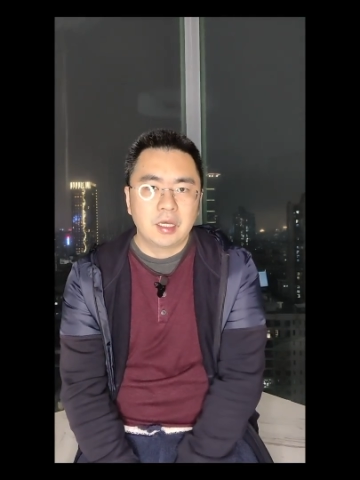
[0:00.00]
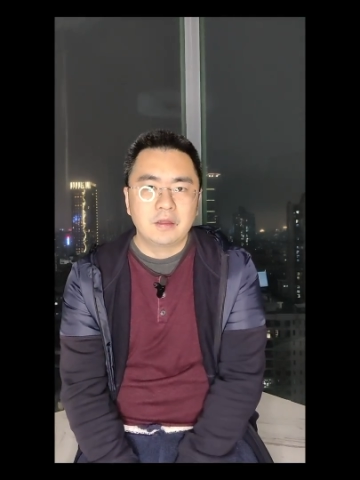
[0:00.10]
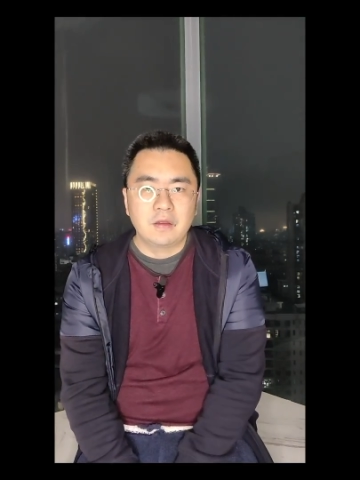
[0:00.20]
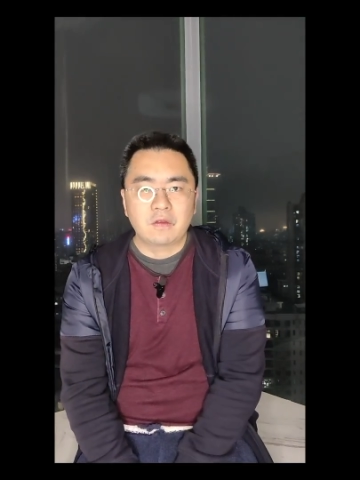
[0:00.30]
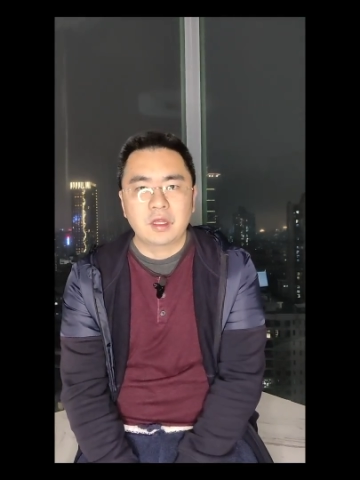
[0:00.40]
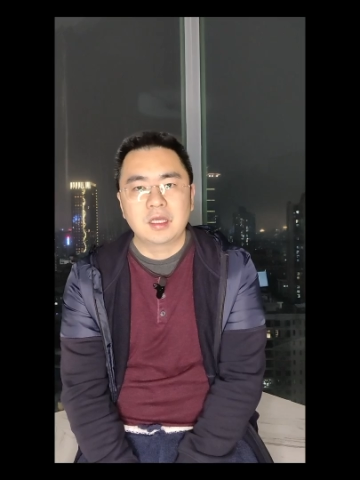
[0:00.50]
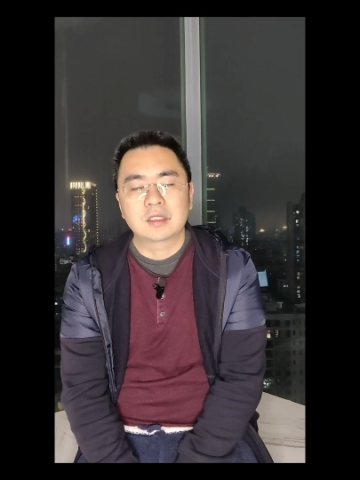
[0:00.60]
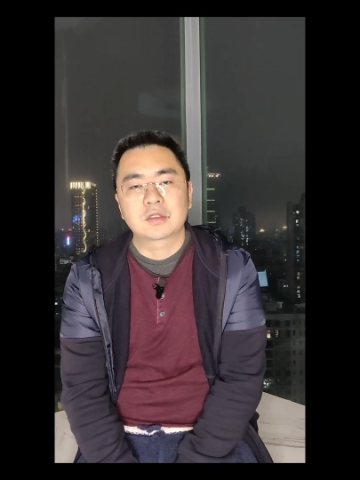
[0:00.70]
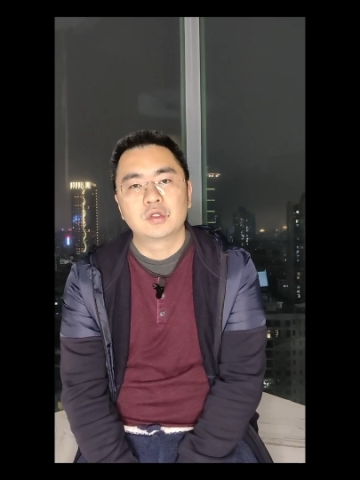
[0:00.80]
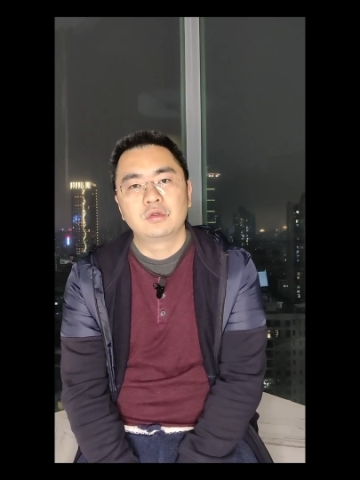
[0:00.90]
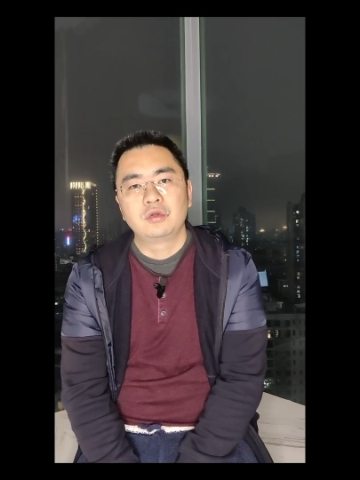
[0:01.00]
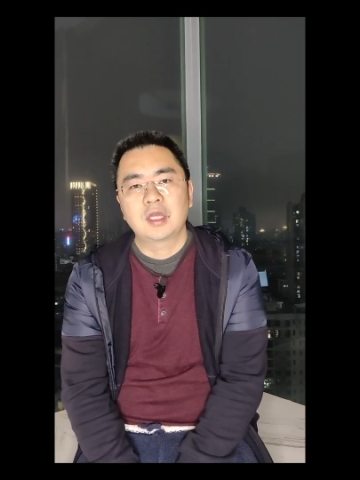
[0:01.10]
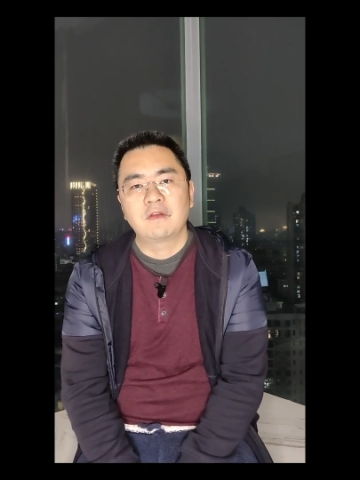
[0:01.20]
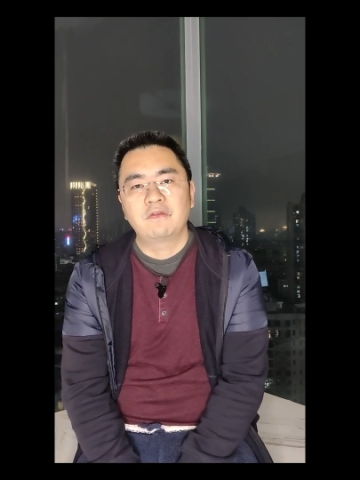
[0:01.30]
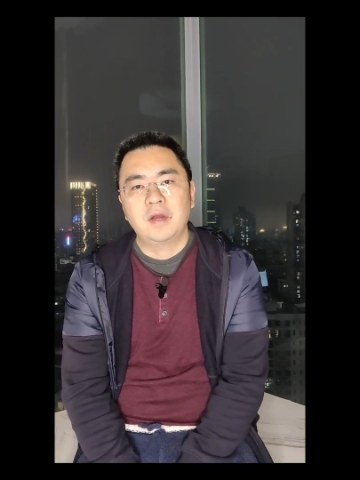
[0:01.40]
Another thing is, you
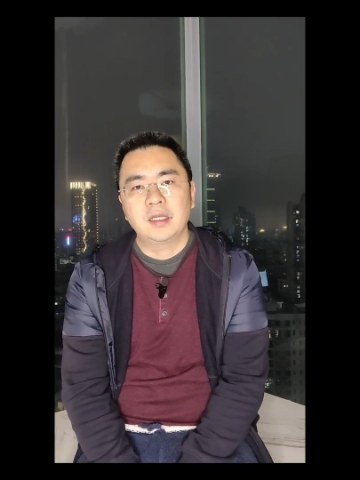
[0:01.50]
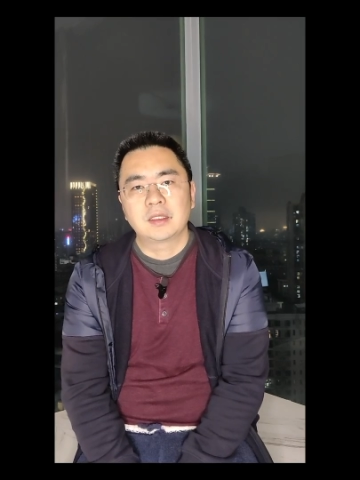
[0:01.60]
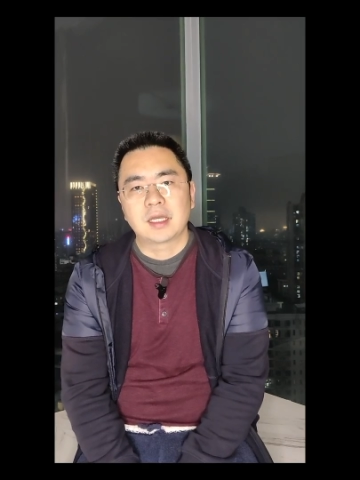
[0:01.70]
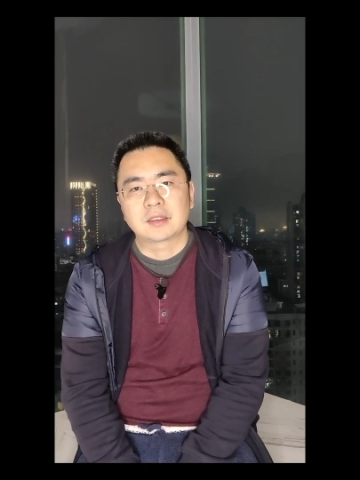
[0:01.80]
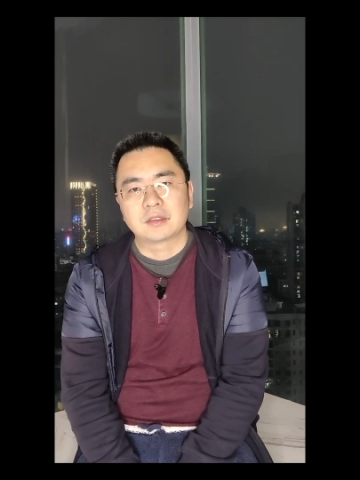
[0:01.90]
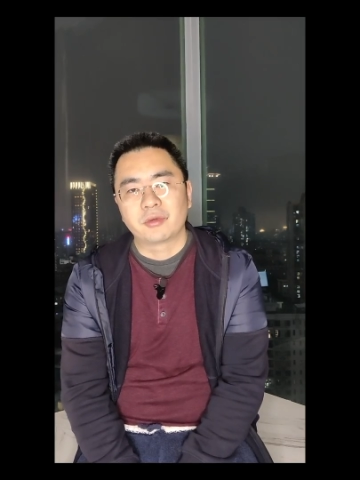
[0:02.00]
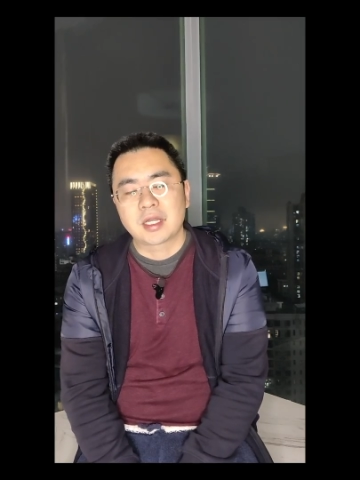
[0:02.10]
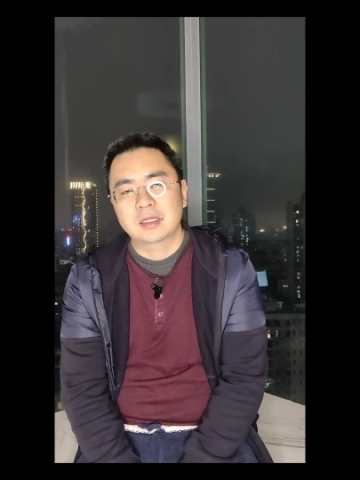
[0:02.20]
can find that